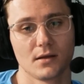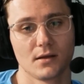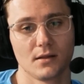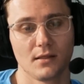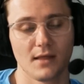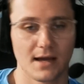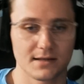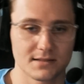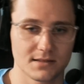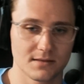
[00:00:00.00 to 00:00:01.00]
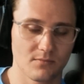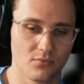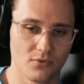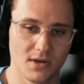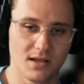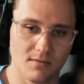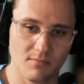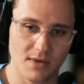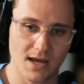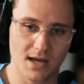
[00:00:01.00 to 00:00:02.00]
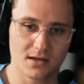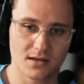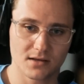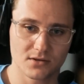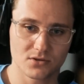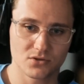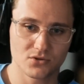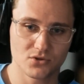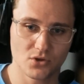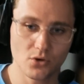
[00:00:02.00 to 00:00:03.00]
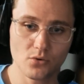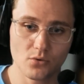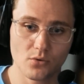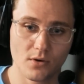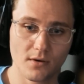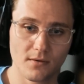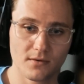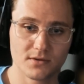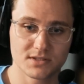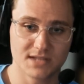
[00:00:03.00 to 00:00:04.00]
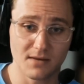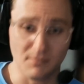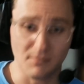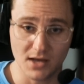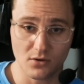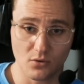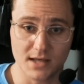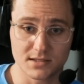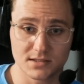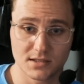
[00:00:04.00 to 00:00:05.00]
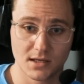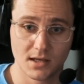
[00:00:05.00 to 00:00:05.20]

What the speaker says: that bring them back to said main quest,